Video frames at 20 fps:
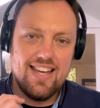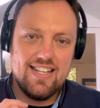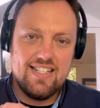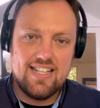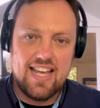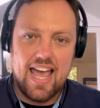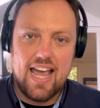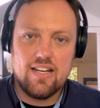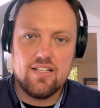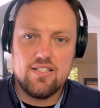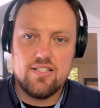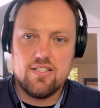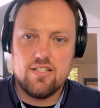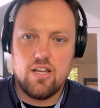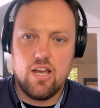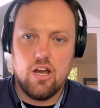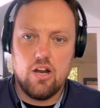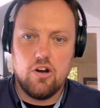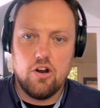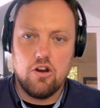taxed
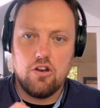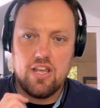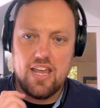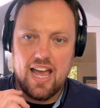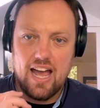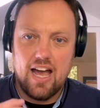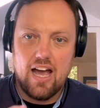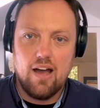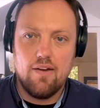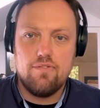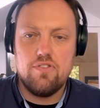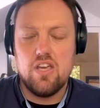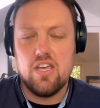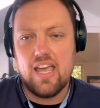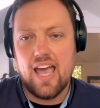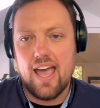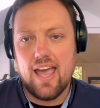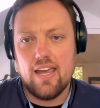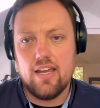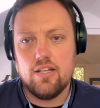on only half your
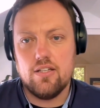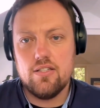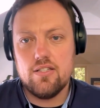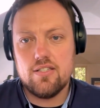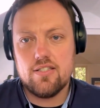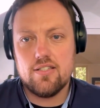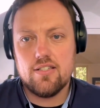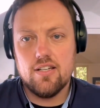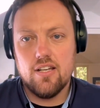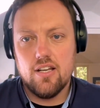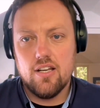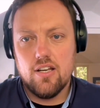gains,